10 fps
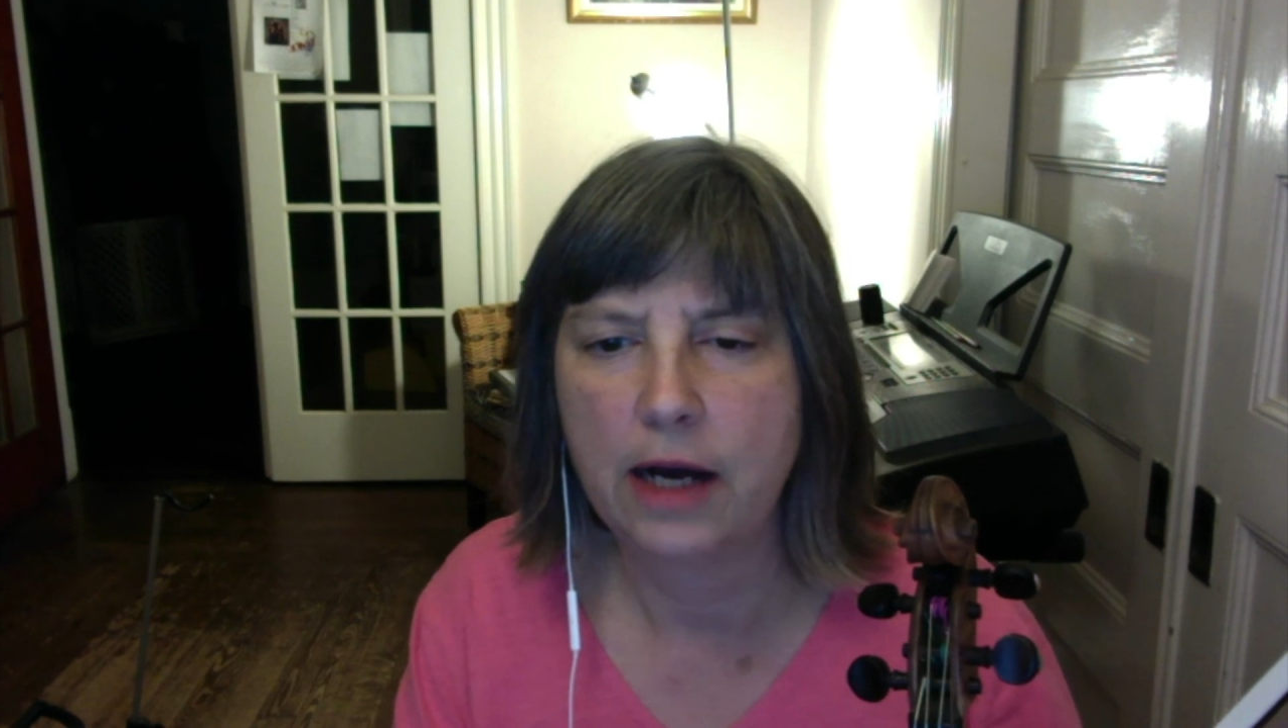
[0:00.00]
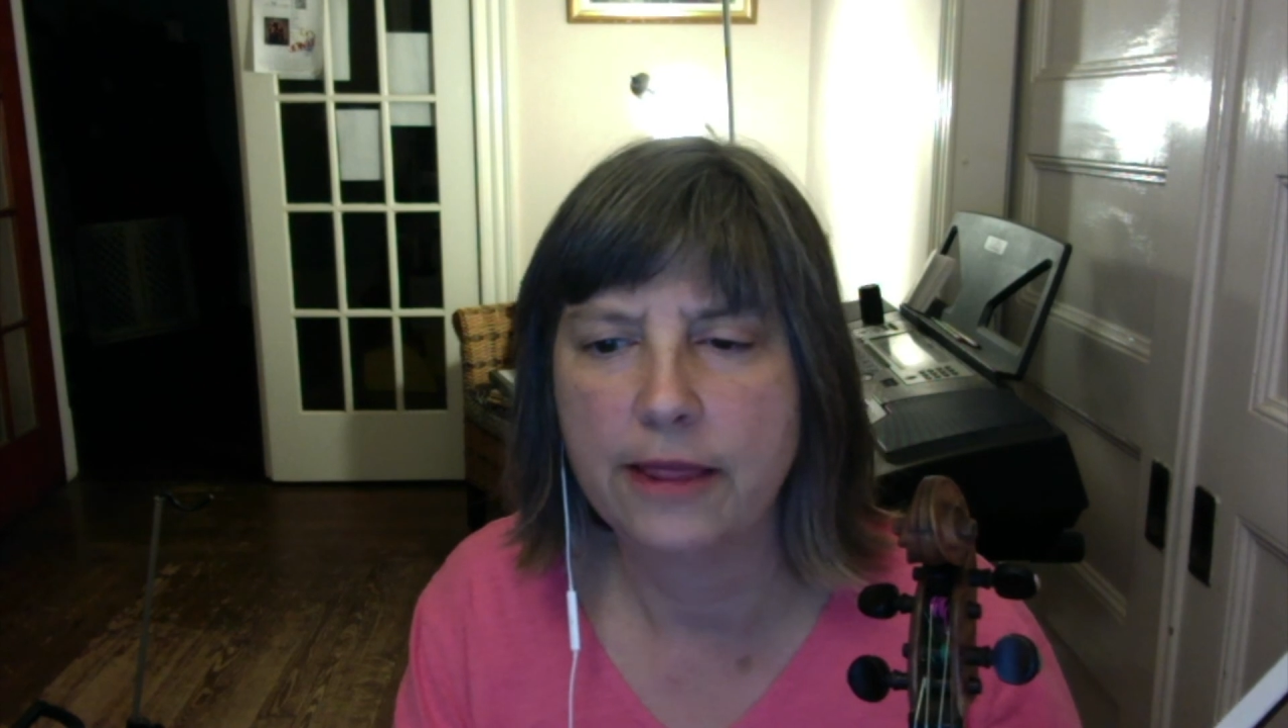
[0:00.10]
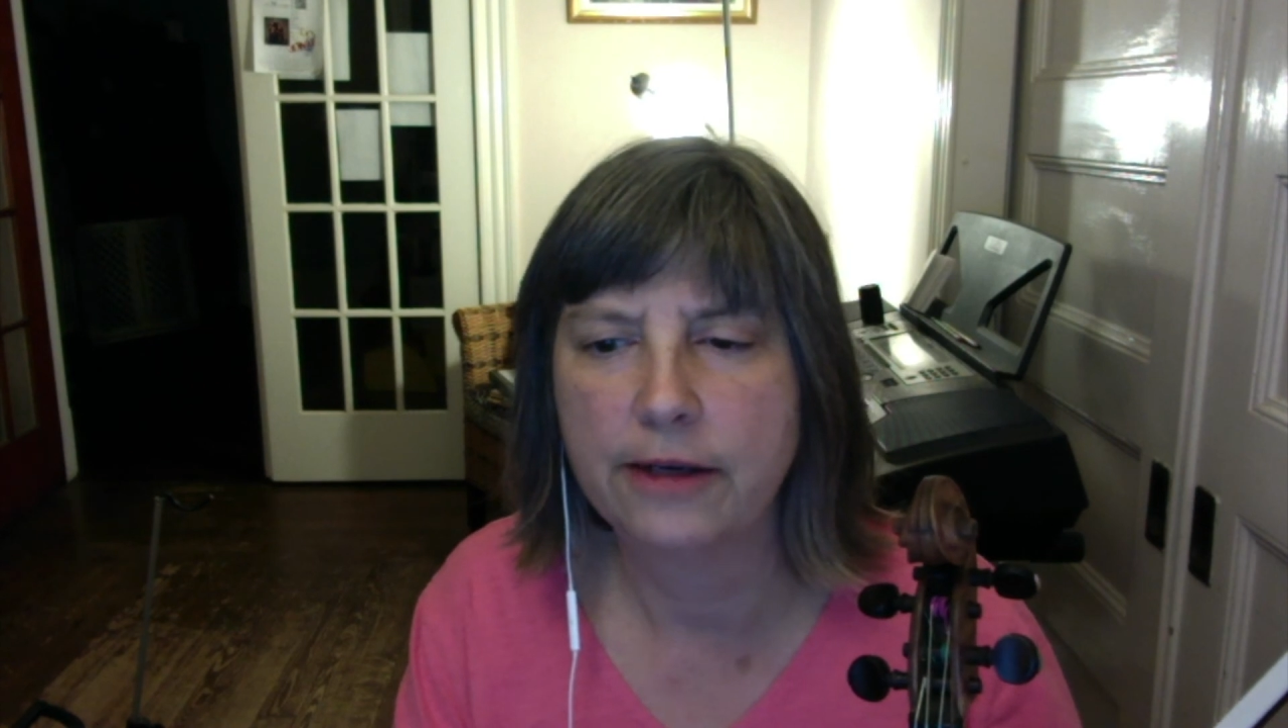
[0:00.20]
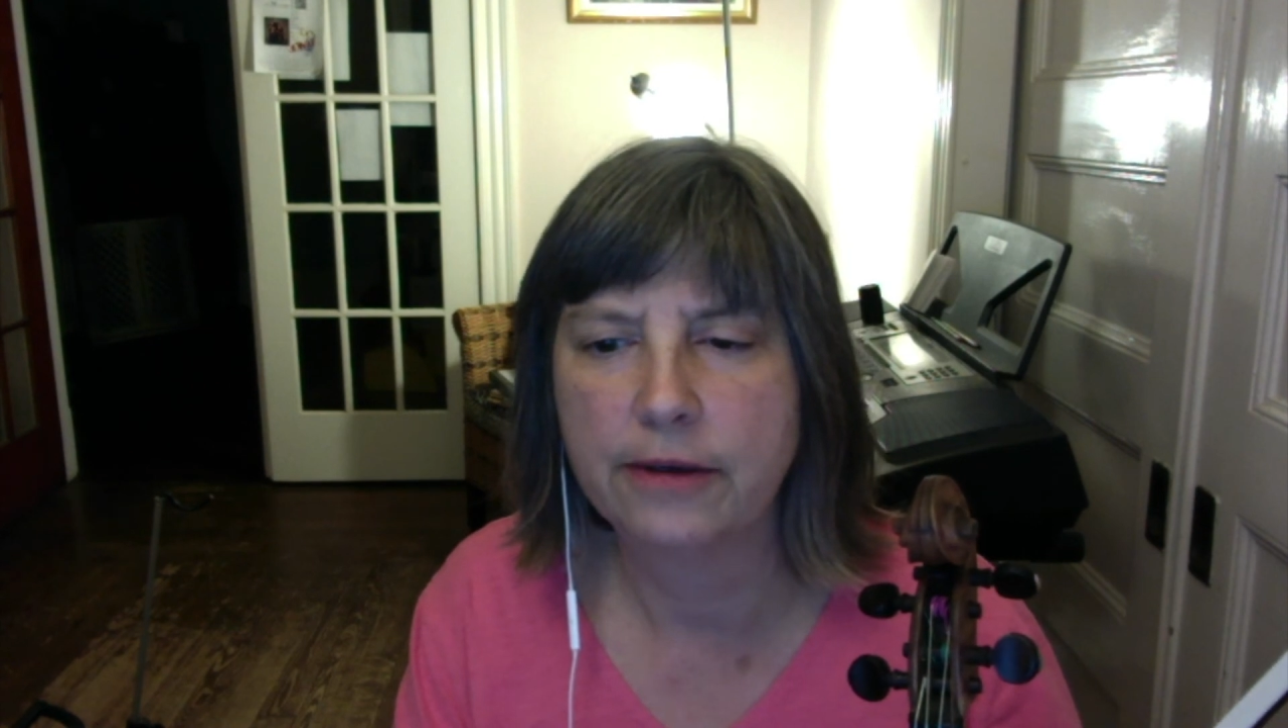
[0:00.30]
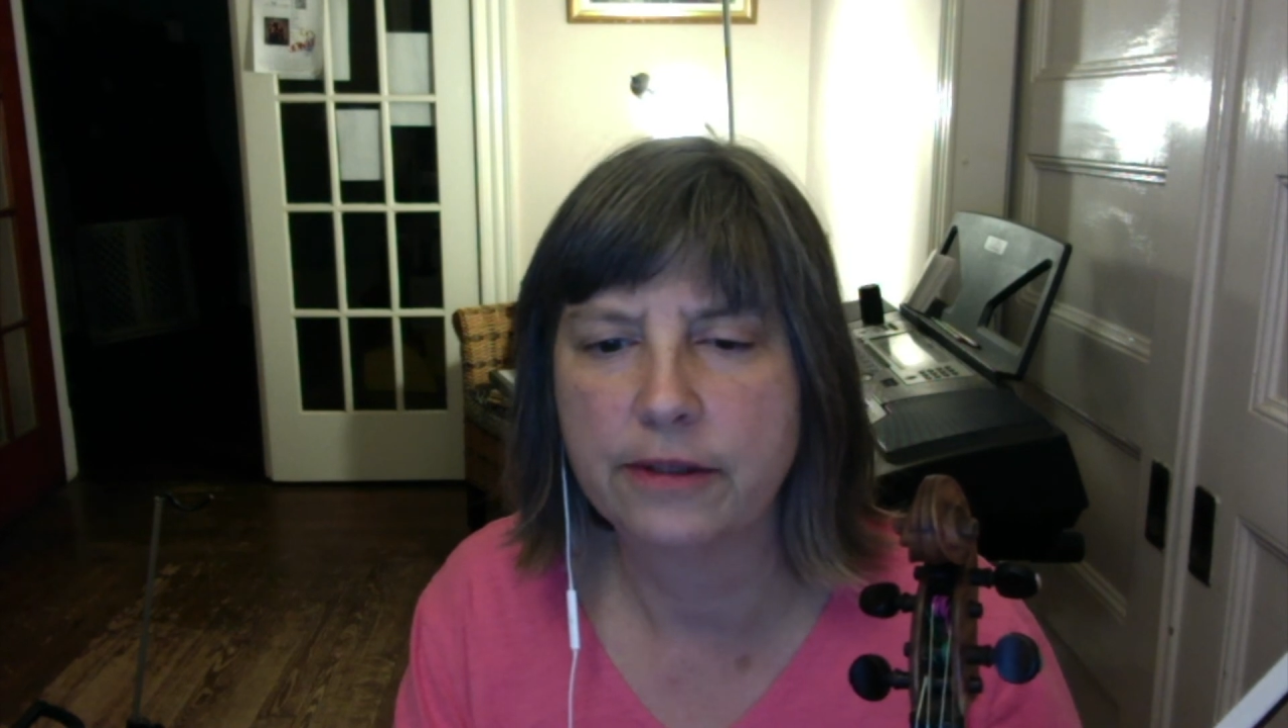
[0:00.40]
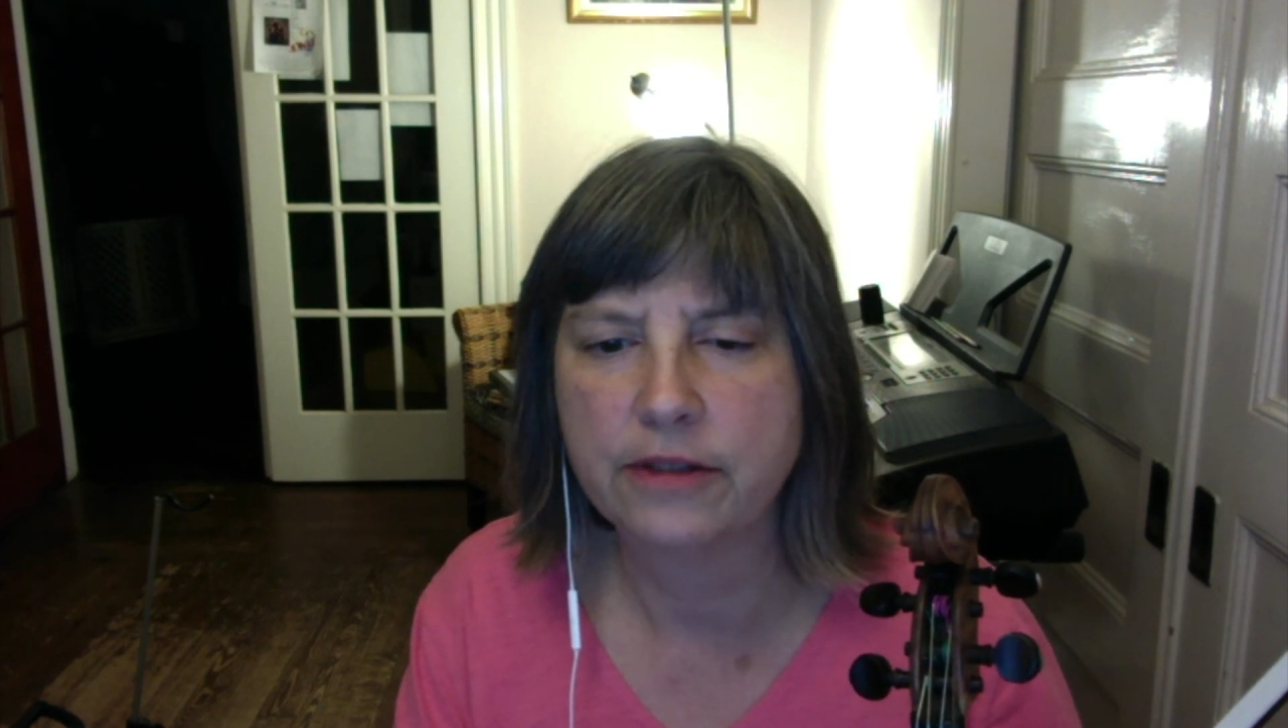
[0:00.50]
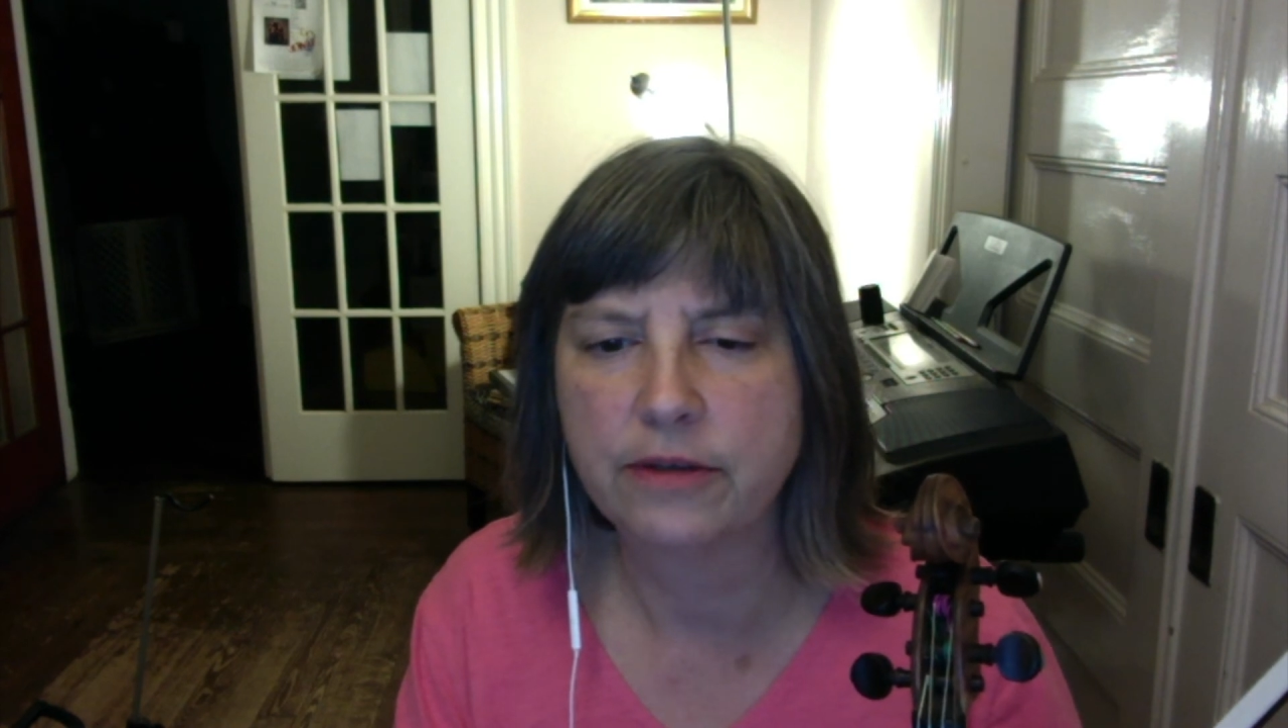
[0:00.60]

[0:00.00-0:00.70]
There is a